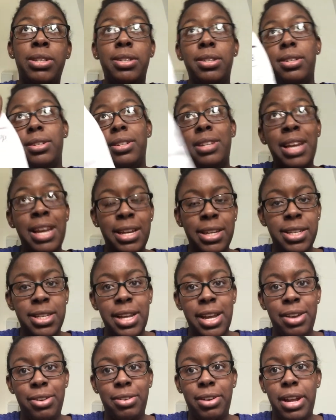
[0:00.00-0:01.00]
is next
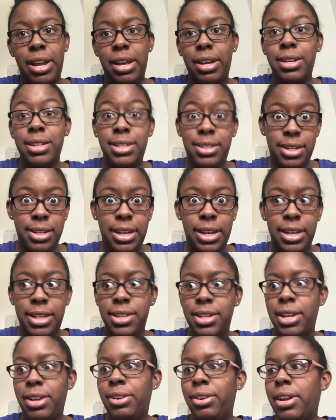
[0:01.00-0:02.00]
Saturday, because today is
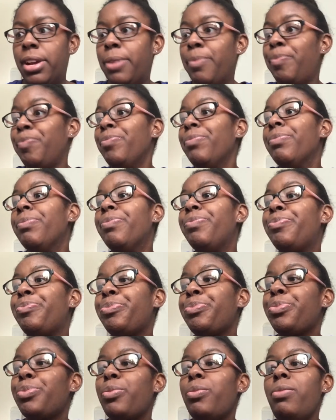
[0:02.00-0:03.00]
Saturday.
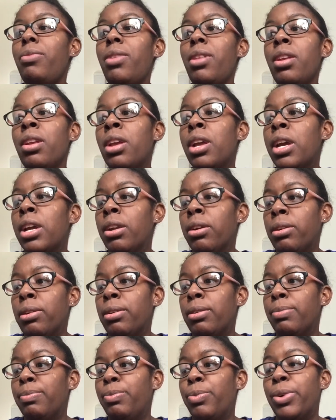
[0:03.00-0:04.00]

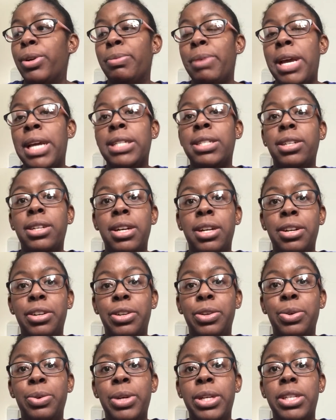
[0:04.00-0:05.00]
And what I'm actually going to
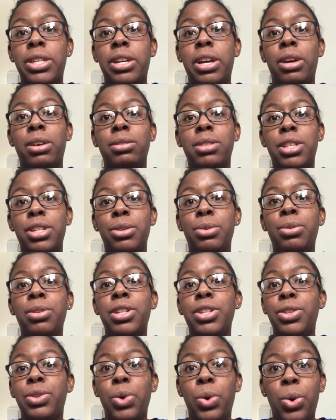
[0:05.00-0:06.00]
do is go to the
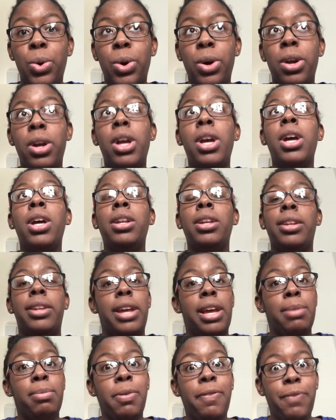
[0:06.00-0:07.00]
store the
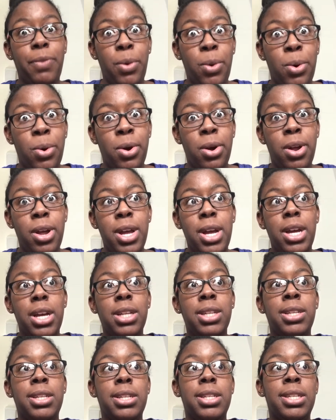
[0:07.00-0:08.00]
day before
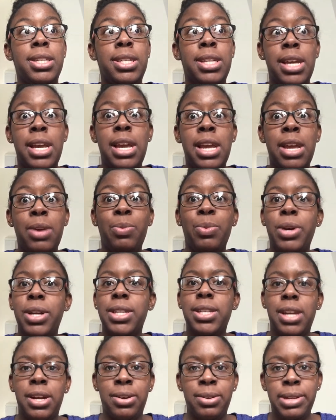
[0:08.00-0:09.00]
to see
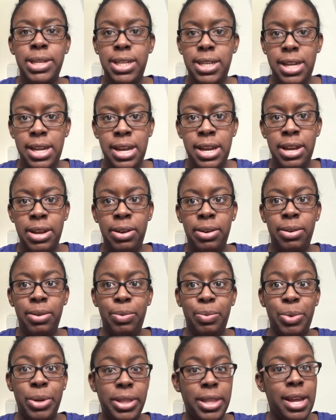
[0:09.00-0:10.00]
what's on sale,
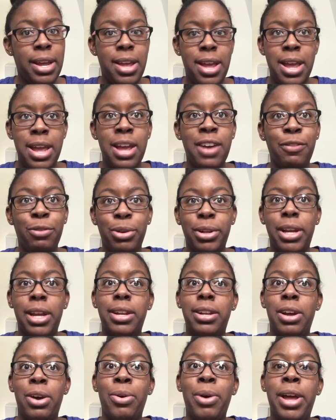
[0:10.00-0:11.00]
what they have, what they
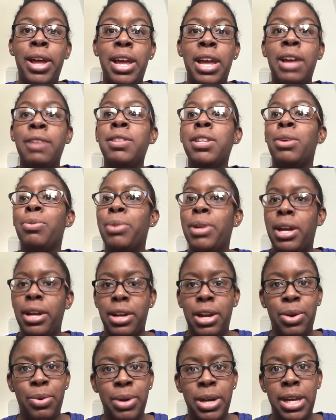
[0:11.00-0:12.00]
don't have. So when I
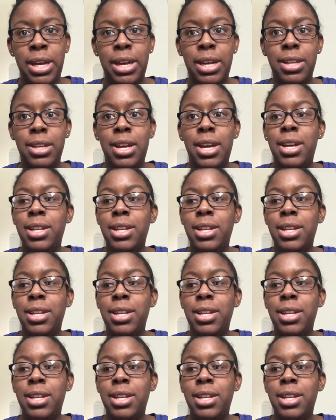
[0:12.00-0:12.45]
go in